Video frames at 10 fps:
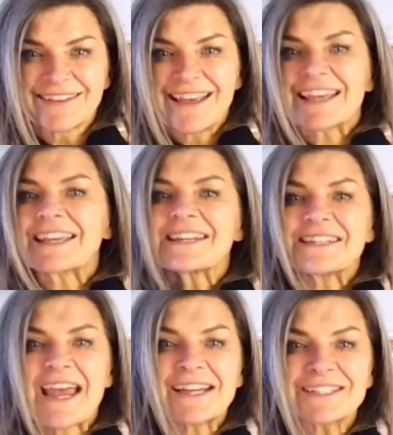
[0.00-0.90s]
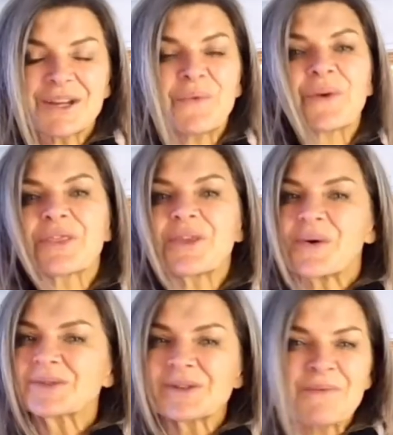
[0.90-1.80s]
connect with
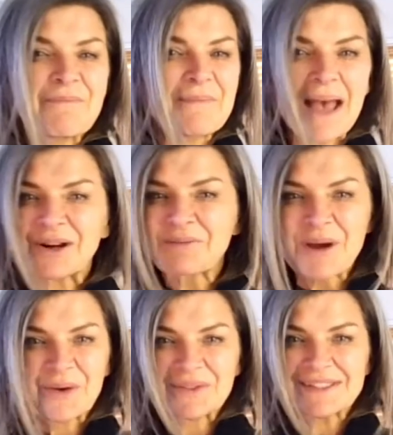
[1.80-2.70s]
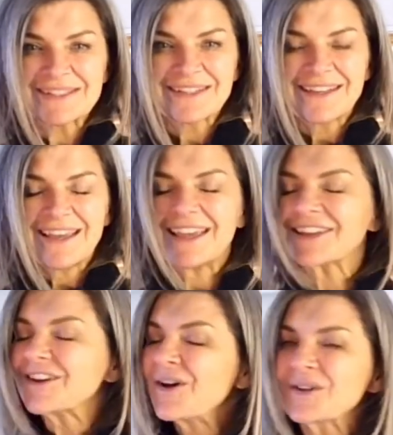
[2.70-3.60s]
those who matter most, and
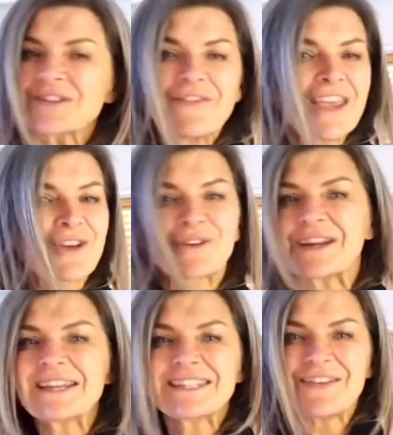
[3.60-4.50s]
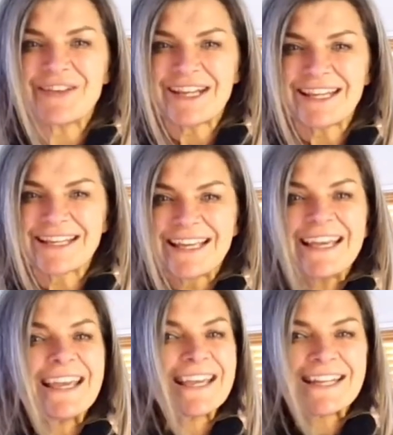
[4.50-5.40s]
cultivate creativity
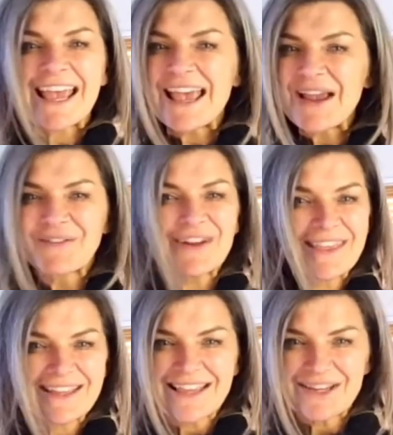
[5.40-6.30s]
in everything that you